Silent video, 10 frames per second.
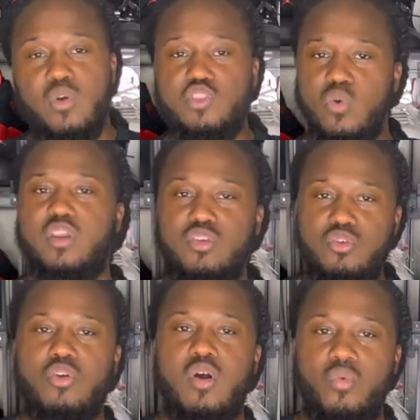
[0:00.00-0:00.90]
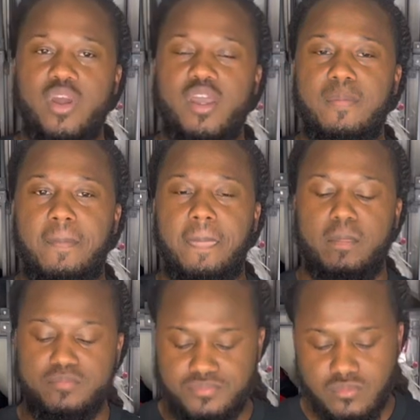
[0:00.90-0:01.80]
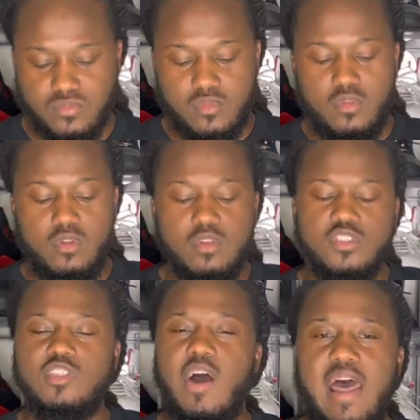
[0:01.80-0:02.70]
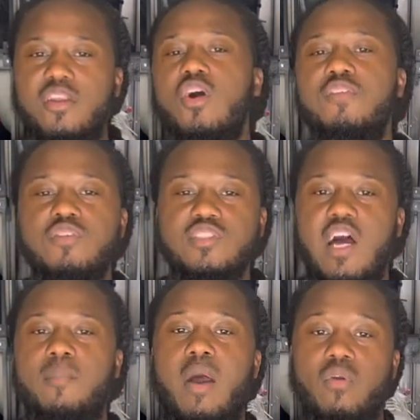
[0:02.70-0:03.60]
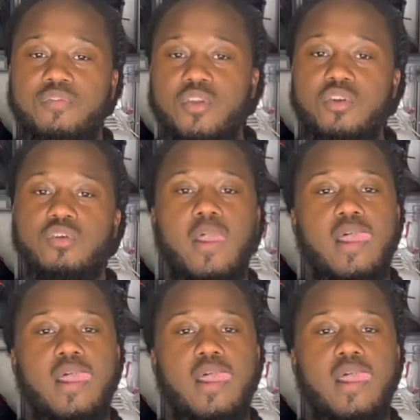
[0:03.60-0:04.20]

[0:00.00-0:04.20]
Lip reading: Which one are you going with? So I don't know if you saw my review,